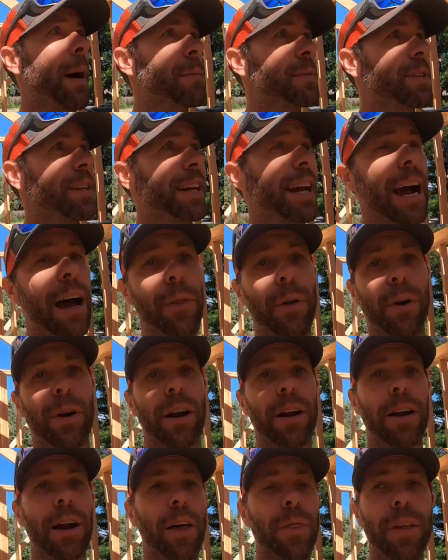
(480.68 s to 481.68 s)
comes
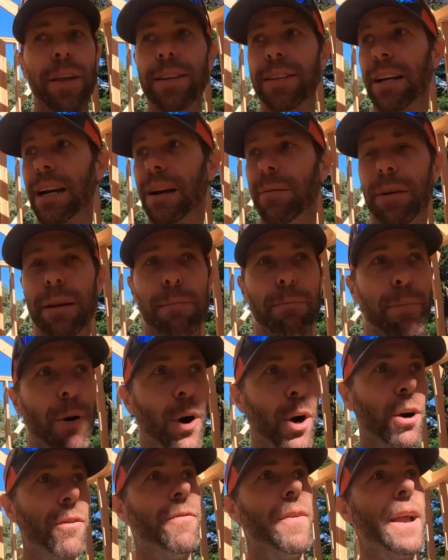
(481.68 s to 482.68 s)
together nothing's going to be
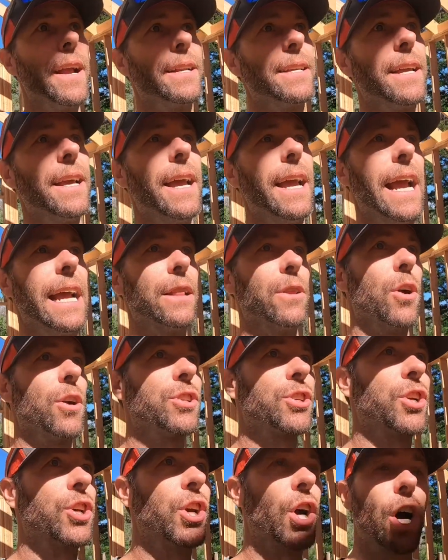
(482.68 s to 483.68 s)
perfect it
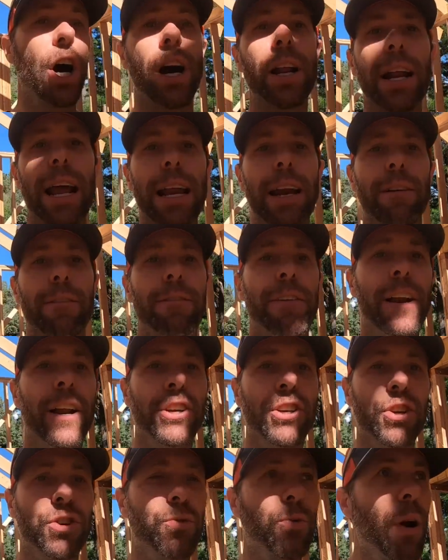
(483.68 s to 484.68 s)
looks good and it
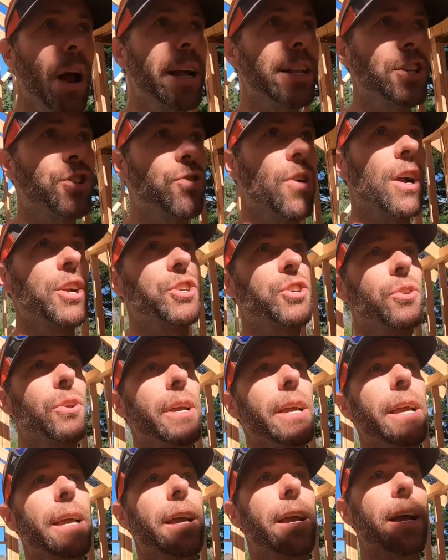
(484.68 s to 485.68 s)
finishes right
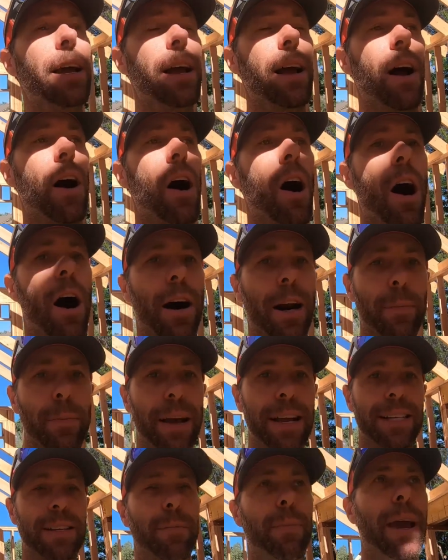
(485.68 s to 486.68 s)
structurally on a
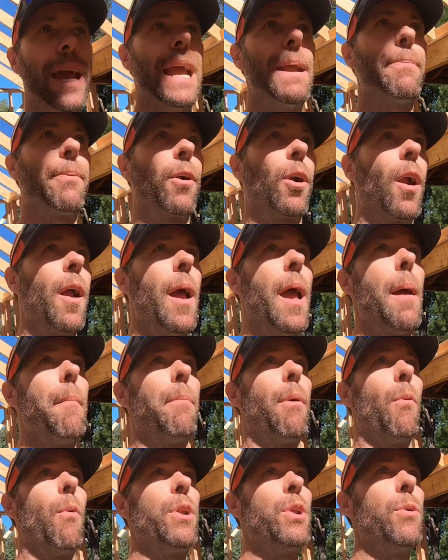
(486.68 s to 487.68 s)
piece of paper
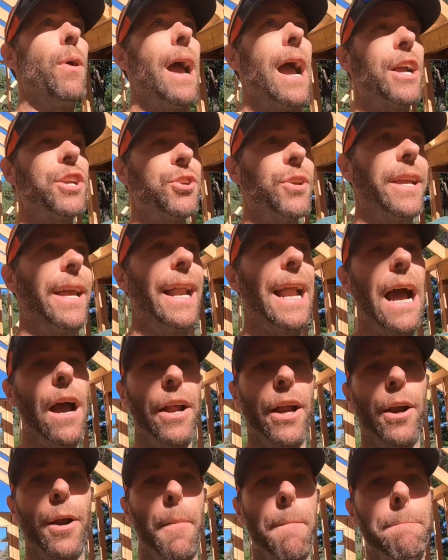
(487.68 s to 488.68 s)
but when you actually get
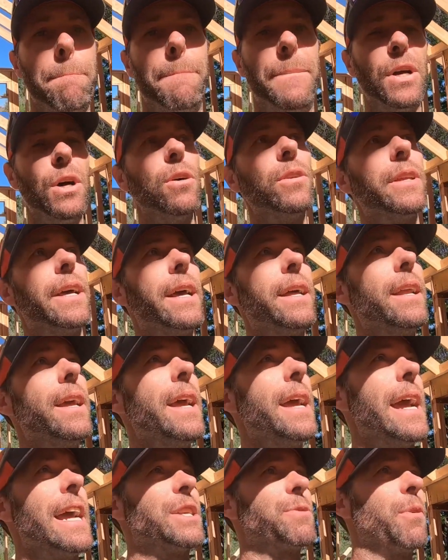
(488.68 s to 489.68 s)
out here and build it,
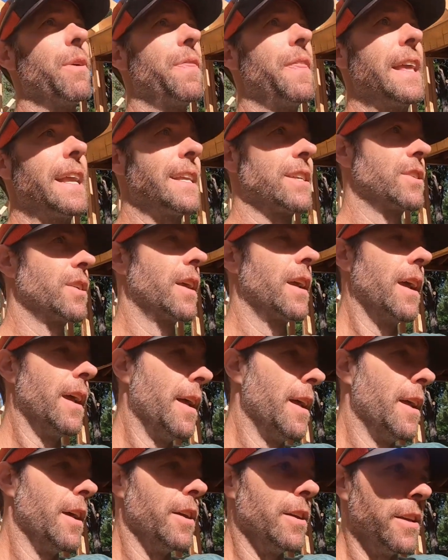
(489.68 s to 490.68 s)
it's when things,
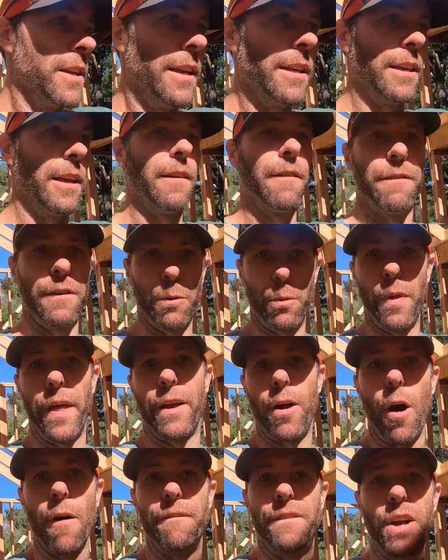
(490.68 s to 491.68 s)
what
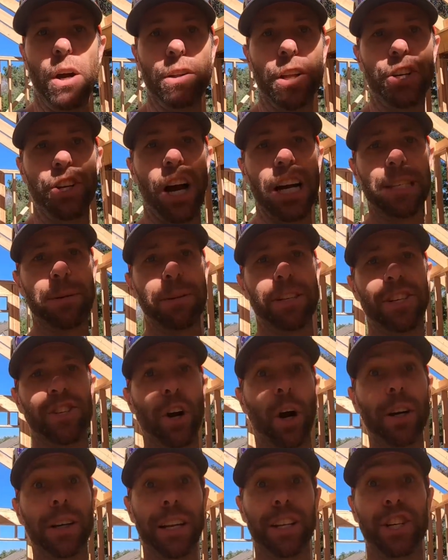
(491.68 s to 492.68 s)
they call field adjustments,
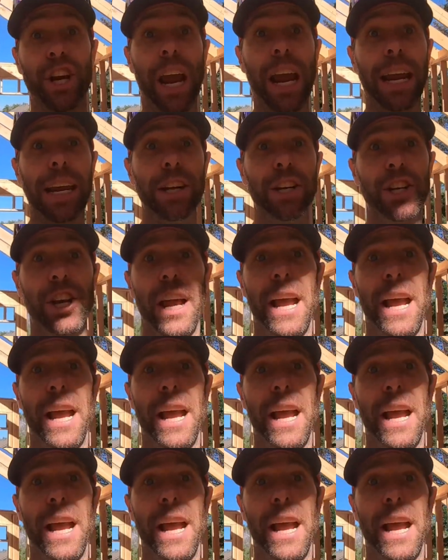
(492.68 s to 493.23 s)
start to change.